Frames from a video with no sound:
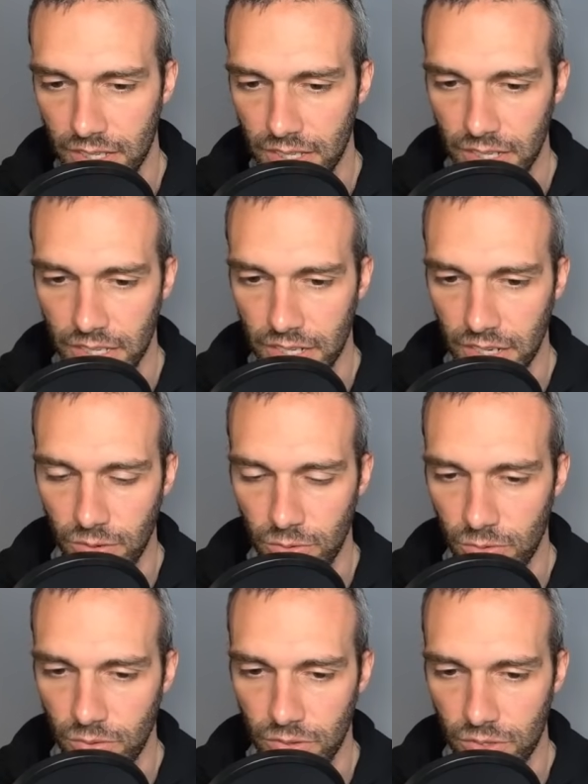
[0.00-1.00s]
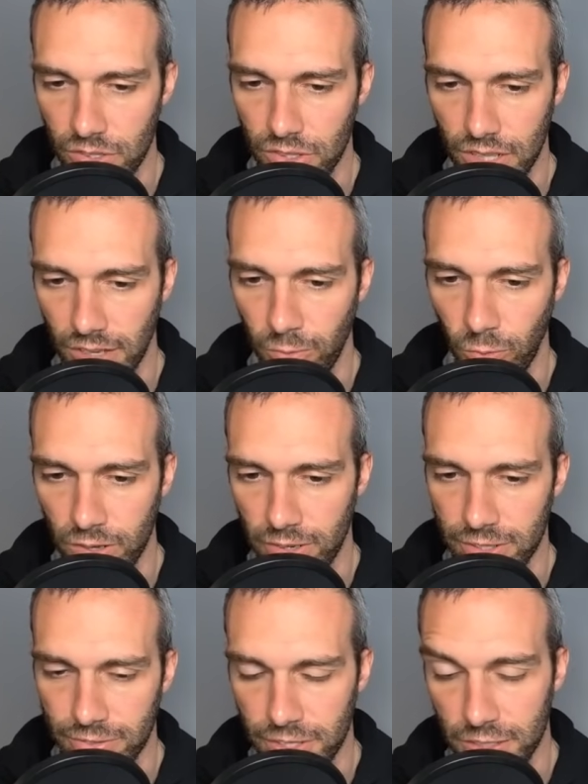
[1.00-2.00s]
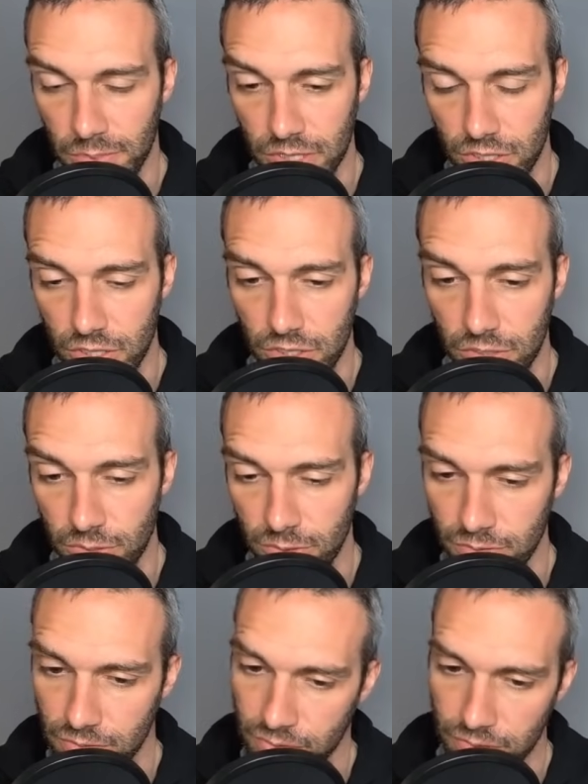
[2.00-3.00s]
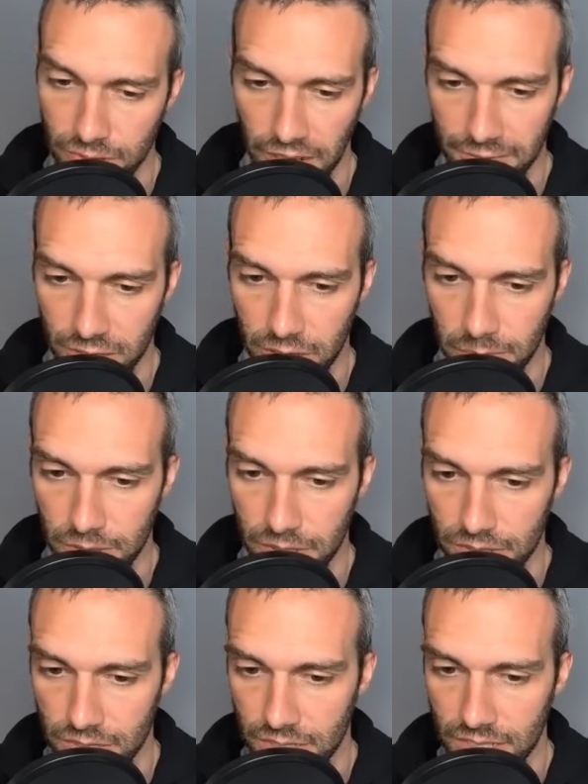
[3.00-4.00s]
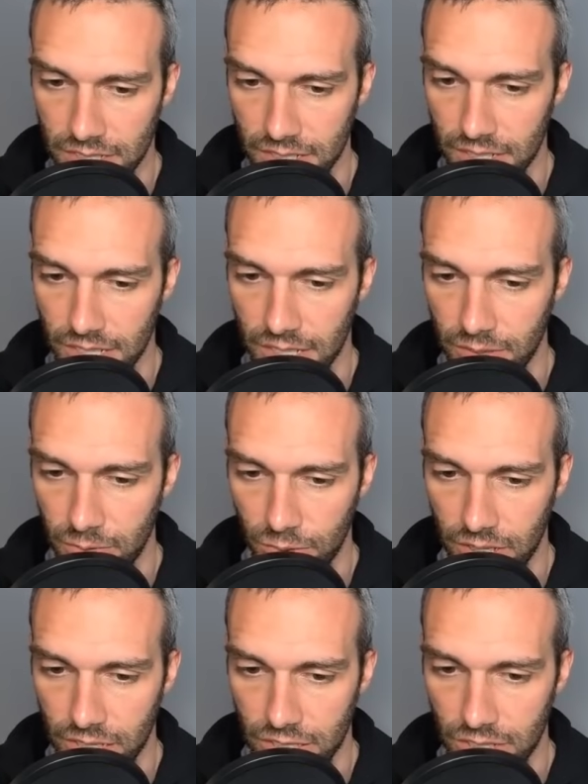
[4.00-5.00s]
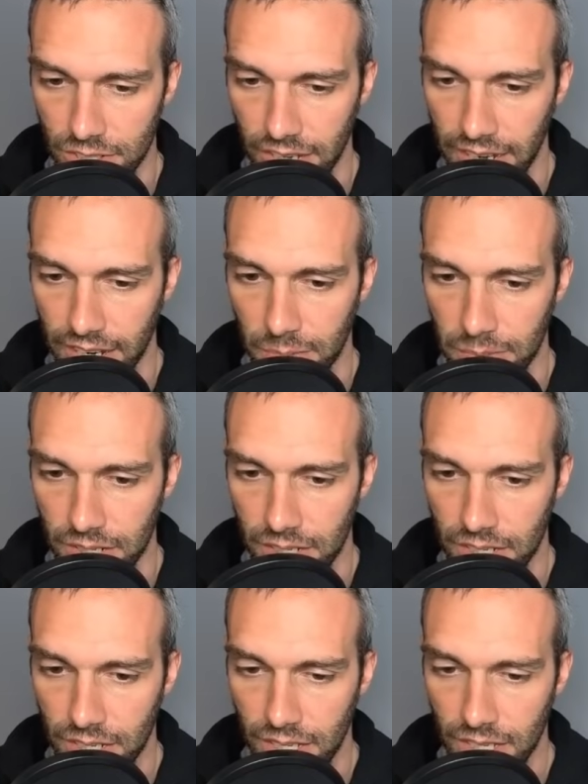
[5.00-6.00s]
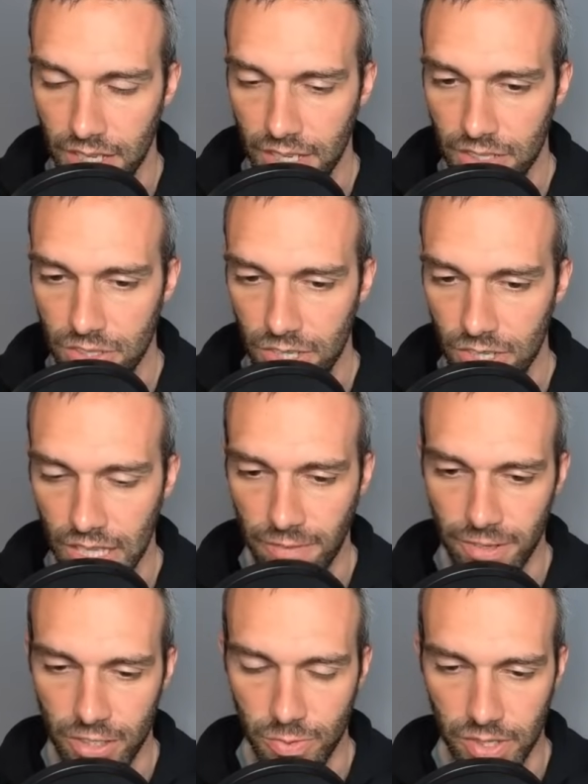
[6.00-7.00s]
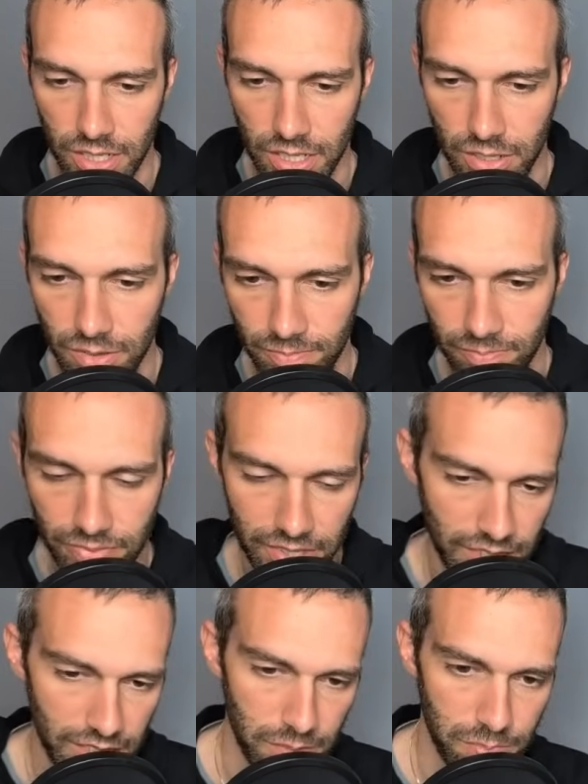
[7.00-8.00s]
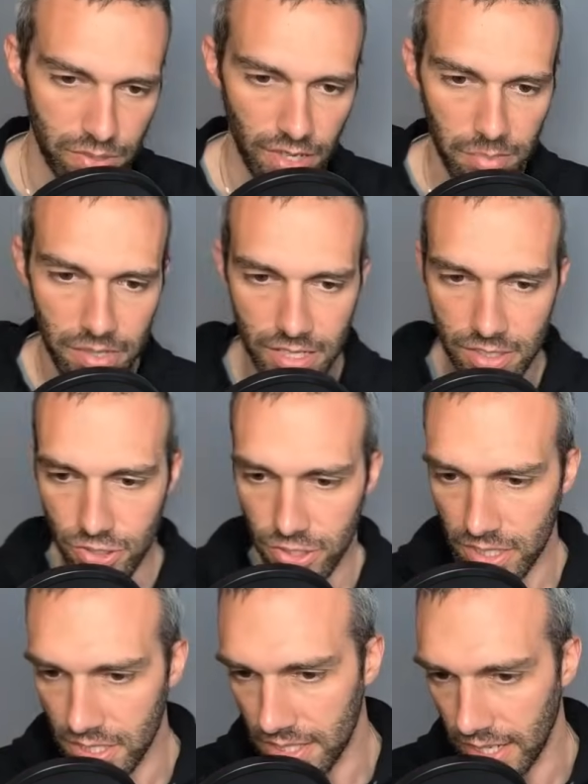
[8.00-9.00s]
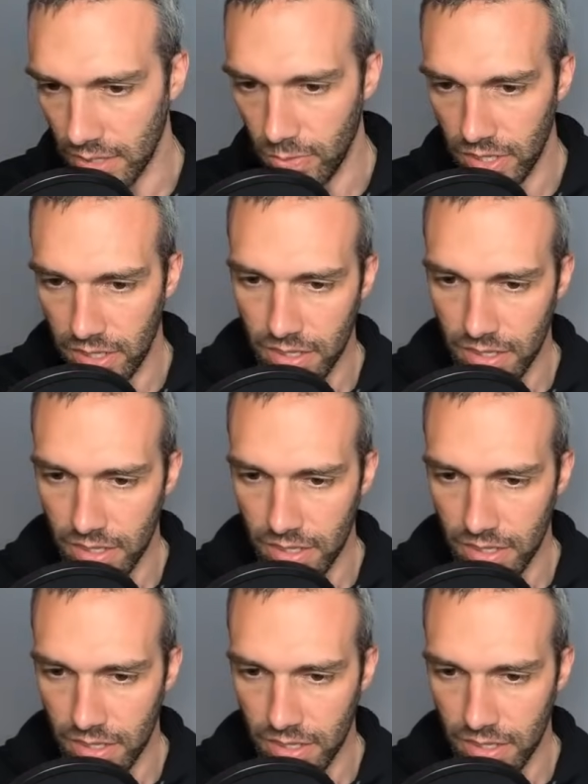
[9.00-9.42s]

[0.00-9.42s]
you know, you'll live 1 Rage Fist, but 2 after the boost is going to really start to add up here. So you let the first one go, and then you probably need to shield the second one.